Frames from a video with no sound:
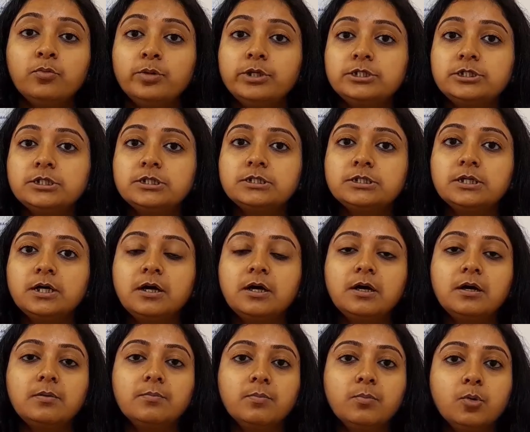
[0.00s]
which is
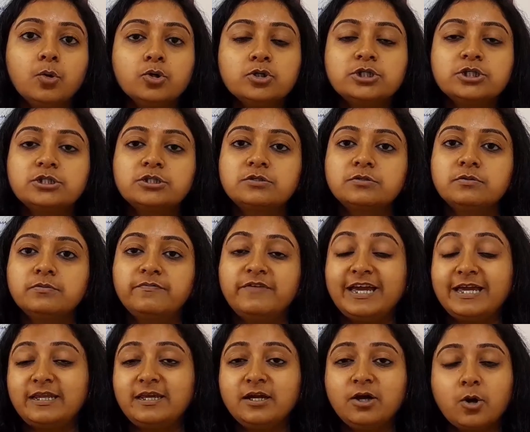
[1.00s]
the most
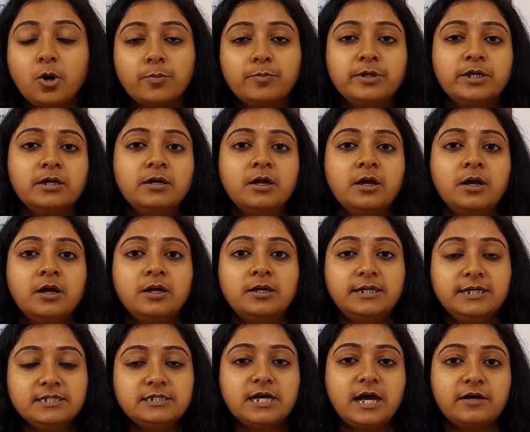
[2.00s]
very common
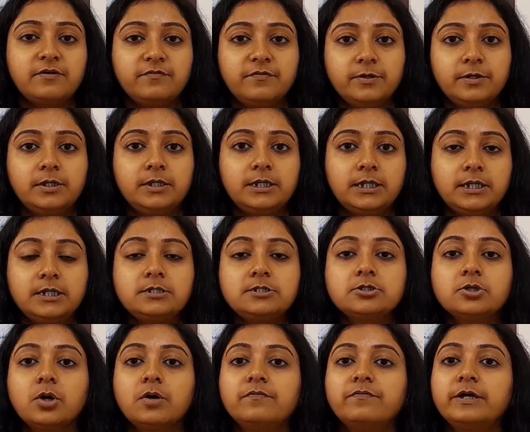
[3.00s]
disadvantage
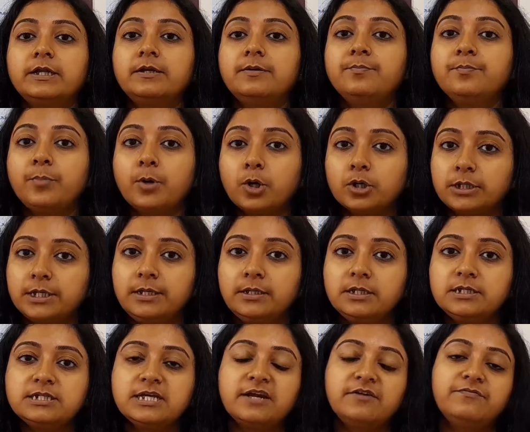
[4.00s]
or very important
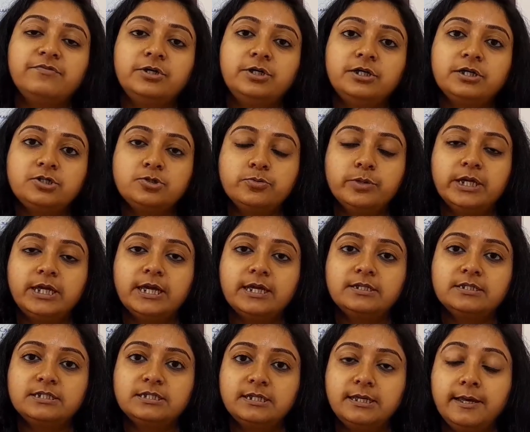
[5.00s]
disadvantage we
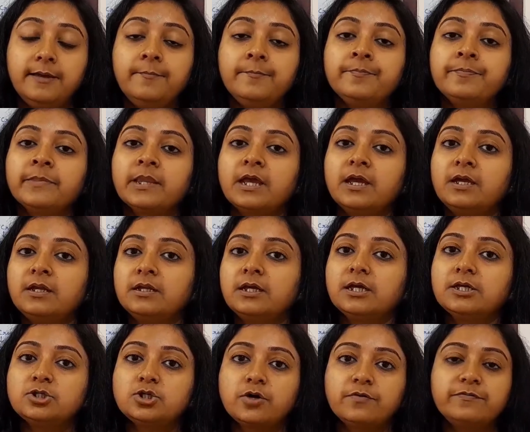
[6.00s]
can say in
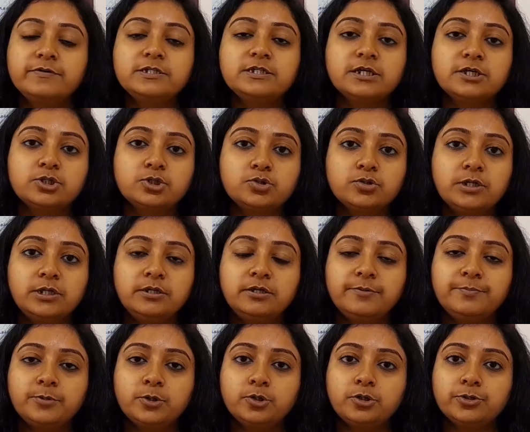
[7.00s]
case of a sexually
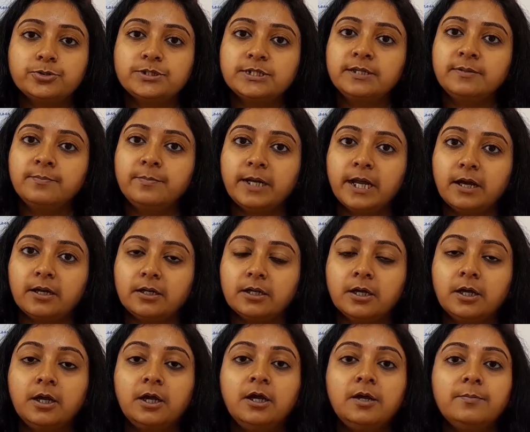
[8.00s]
reproducing plant.
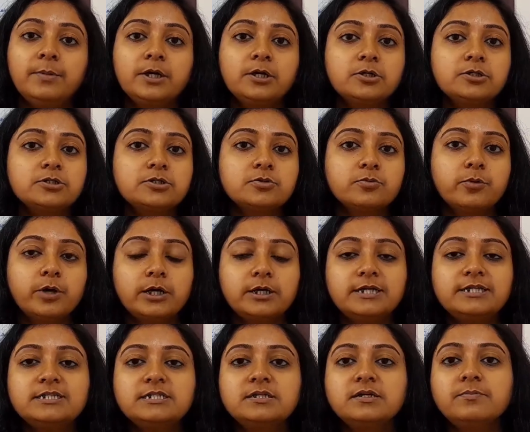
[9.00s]
Because what
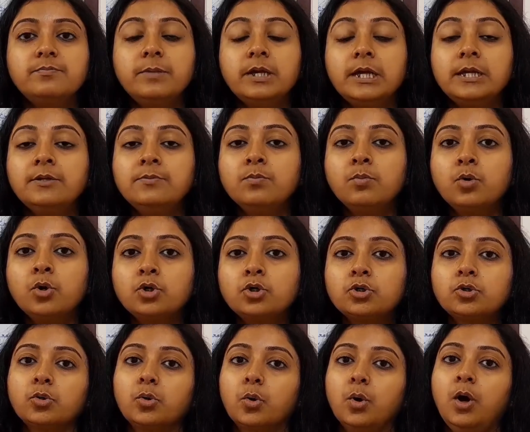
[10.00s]
is the main
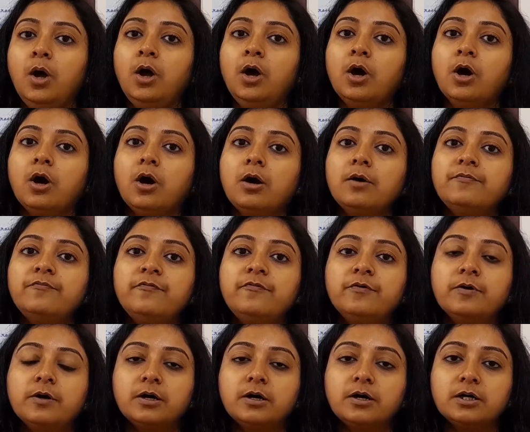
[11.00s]
motto of
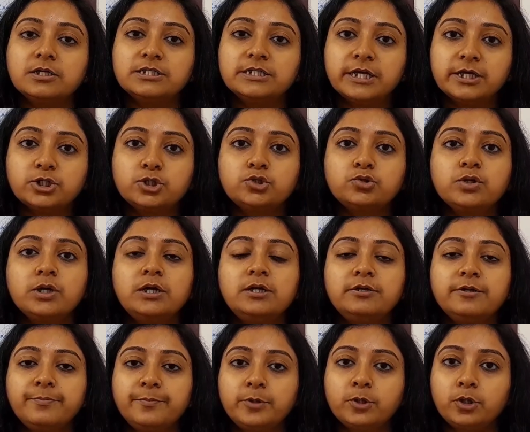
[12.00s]
sexual
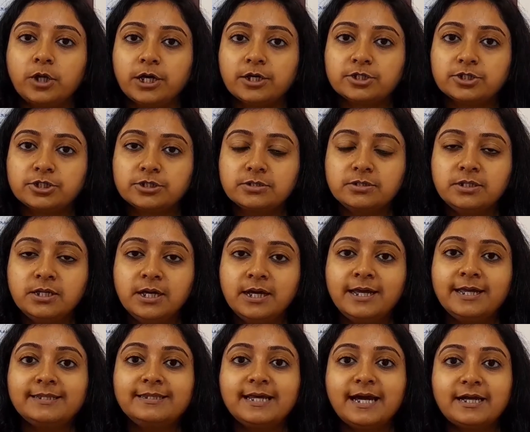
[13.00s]
reproduction?
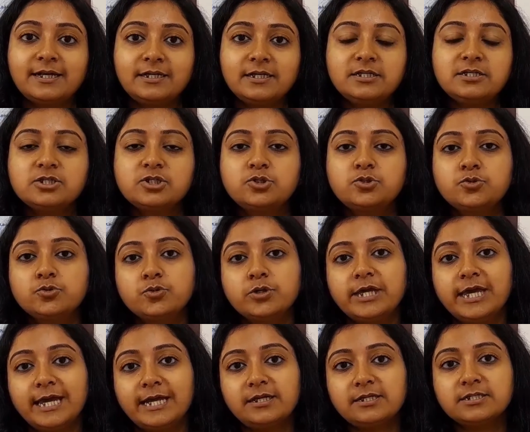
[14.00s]
That is to
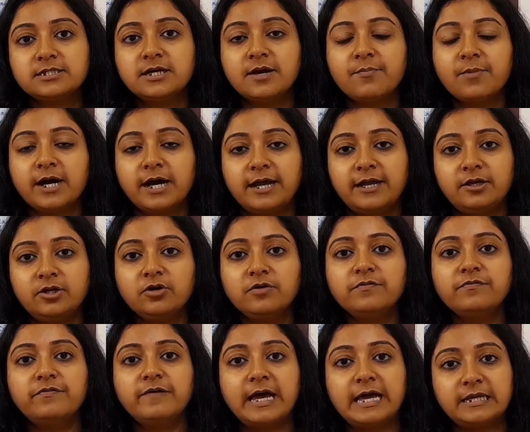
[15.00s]
get some kind
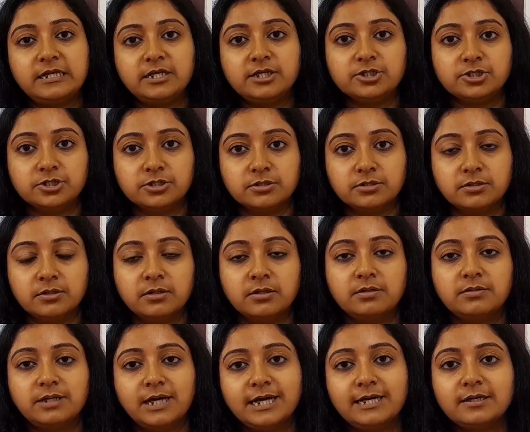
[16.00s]
of variation,
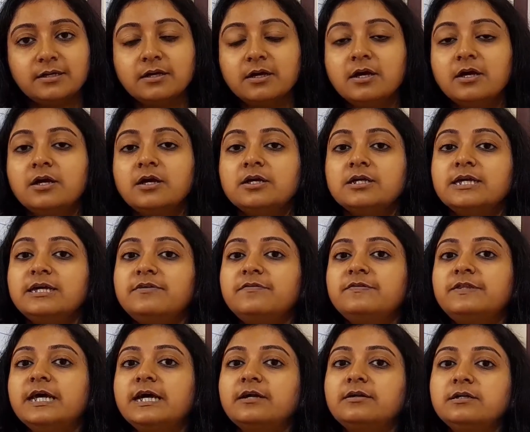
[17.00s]
right? If
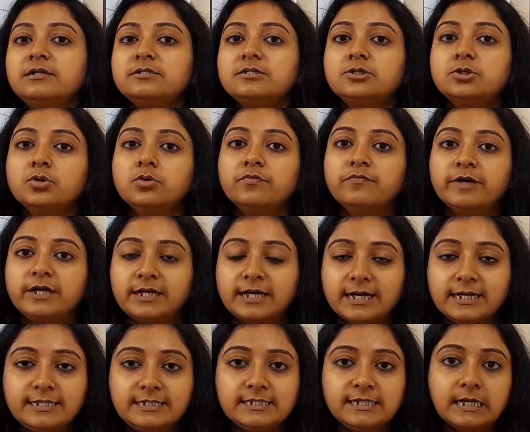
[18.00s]
there is no
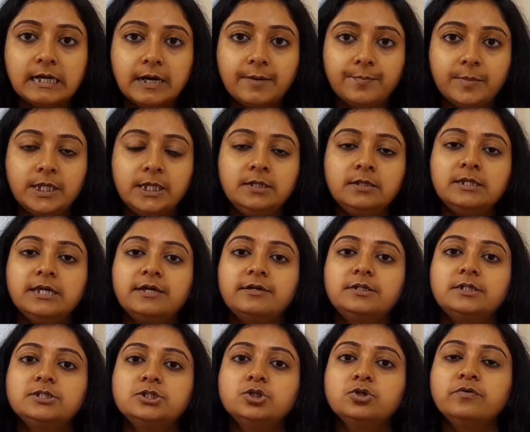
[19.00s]
variety coming, there
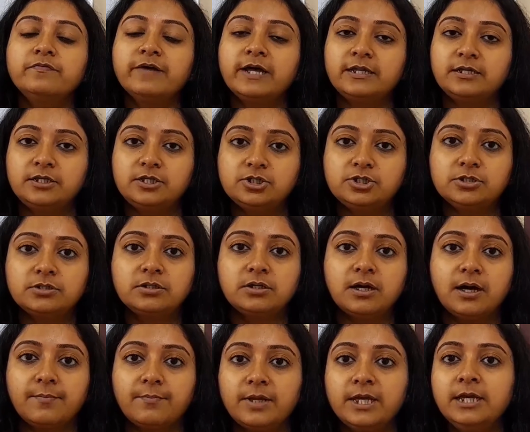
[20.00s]
is no variation
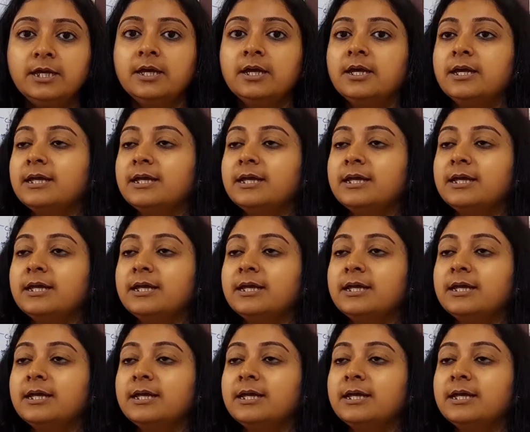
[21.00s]
coming,